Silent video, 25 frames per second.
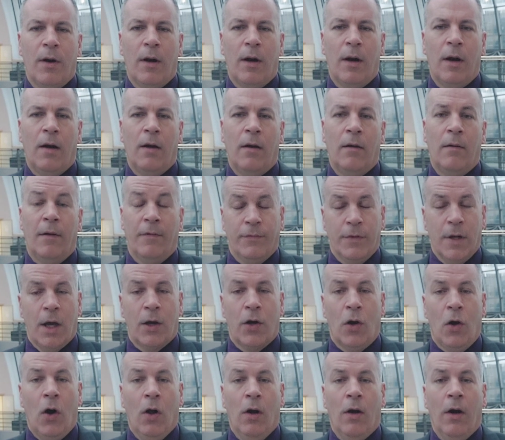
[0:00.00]
of them are, if
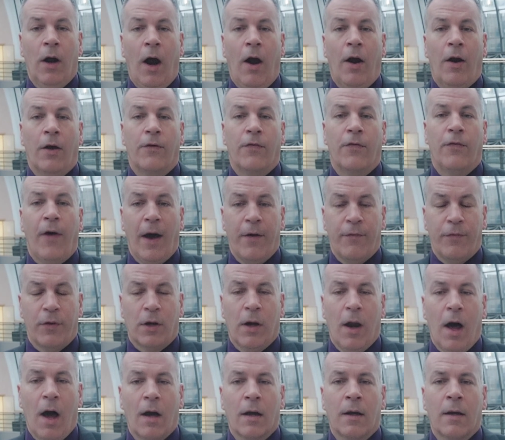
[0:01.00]
not all, are at five
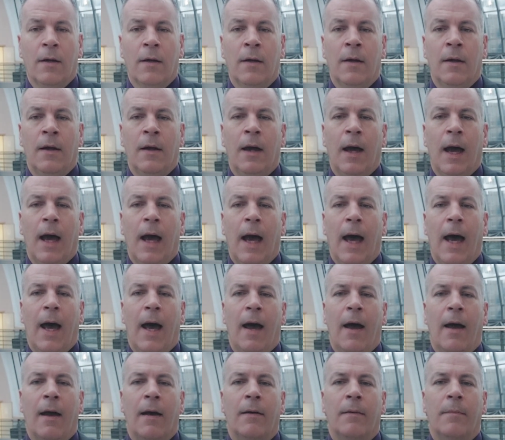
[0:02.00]
o'clock.
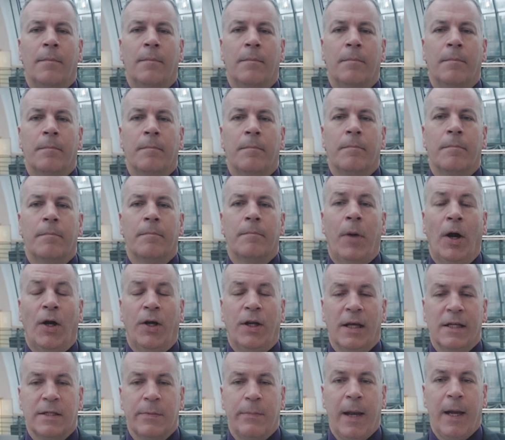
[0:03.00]
Uh,
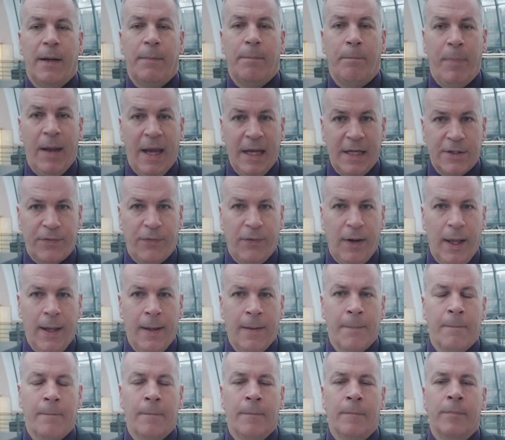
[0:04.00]
participate
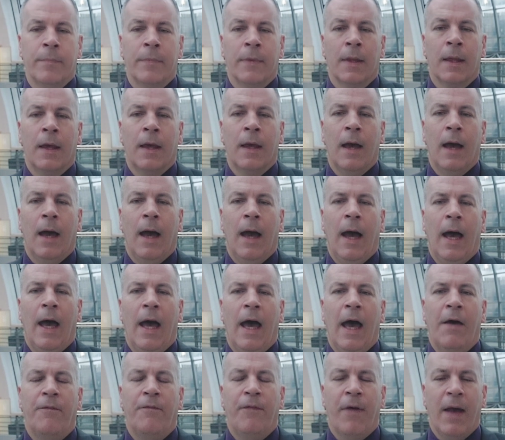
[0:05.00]
peacefully.
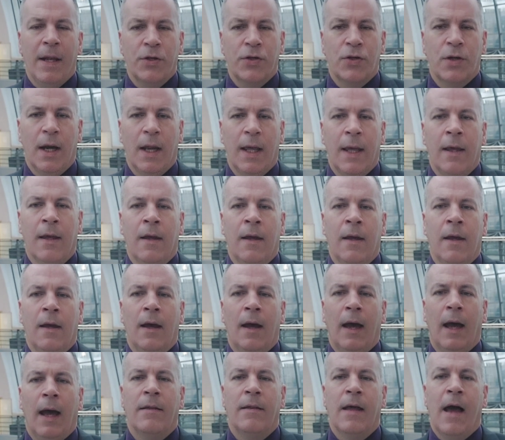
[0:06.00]
Uh, eventually,
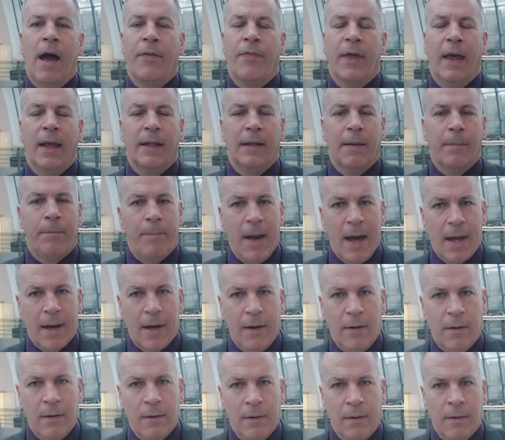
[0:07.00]
uh, I think the
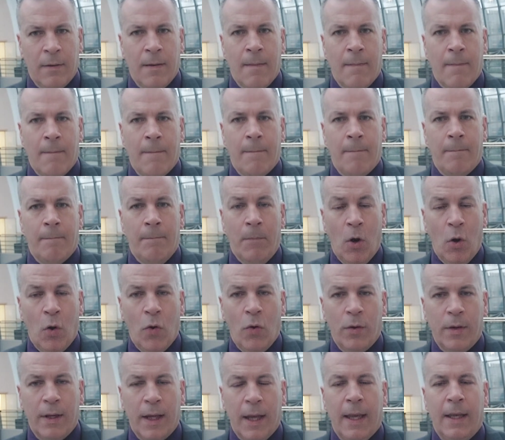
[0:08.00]
better
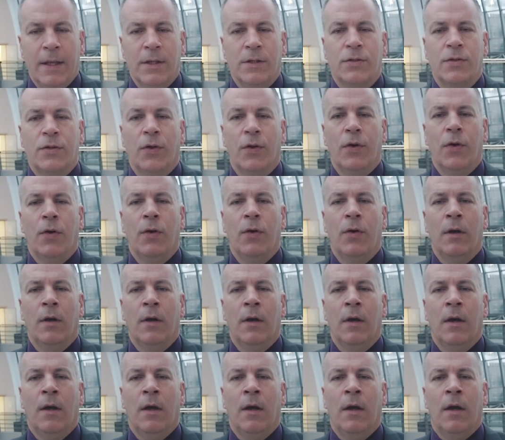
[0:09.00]
mode is to
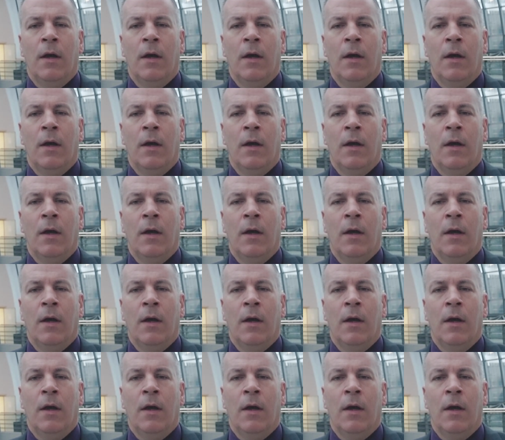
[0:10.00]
